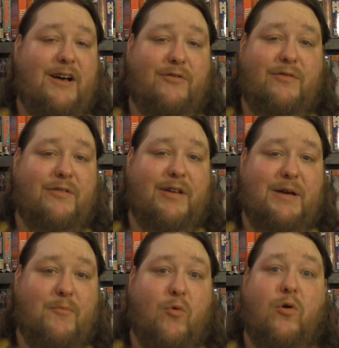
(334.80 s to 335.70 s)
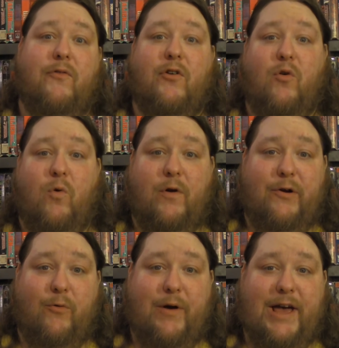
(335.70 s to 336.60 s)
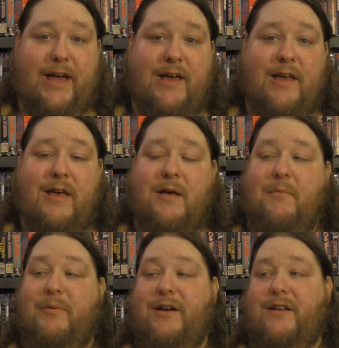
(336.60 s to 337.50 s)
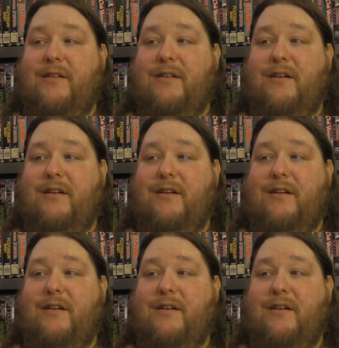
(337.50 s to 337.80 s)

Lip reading: out in like more of a gorier way. But